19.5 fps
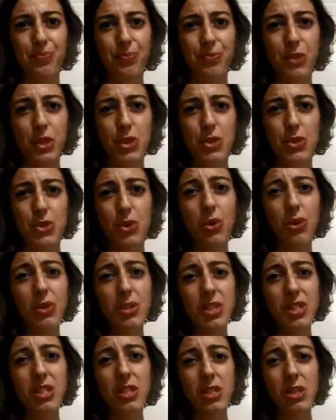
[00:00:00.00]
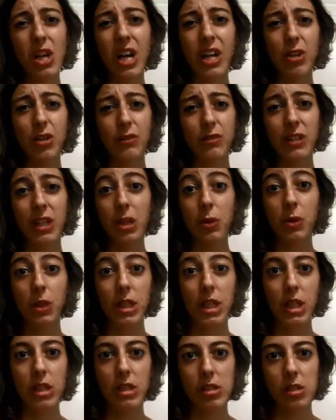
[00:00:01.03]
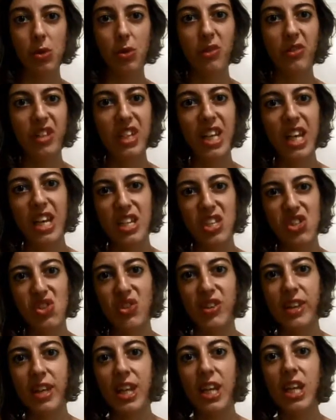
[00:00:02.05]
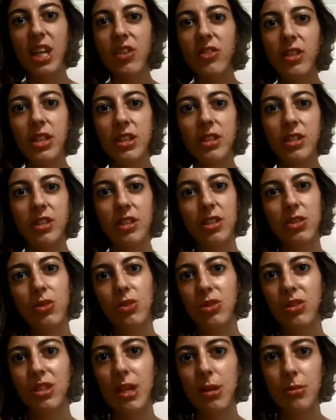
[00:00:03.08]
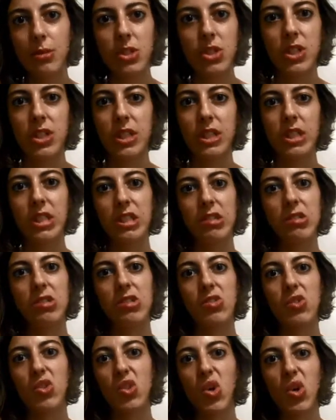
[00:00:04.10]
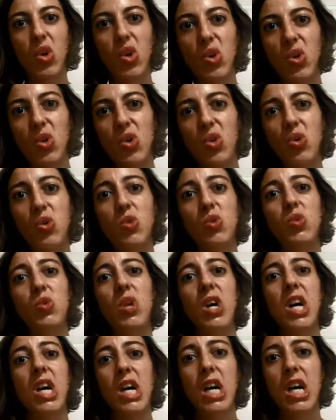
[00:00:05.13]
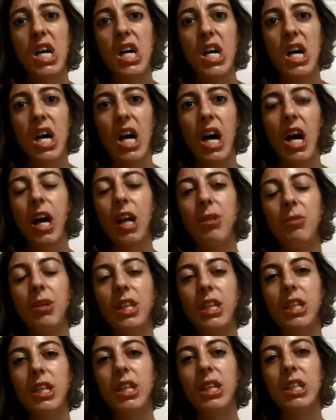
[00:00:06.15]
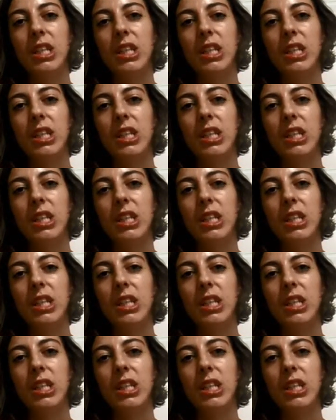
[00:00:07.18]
sauce is kind of liquidy, so if it gets on the e-reader it could damage it. So I mean,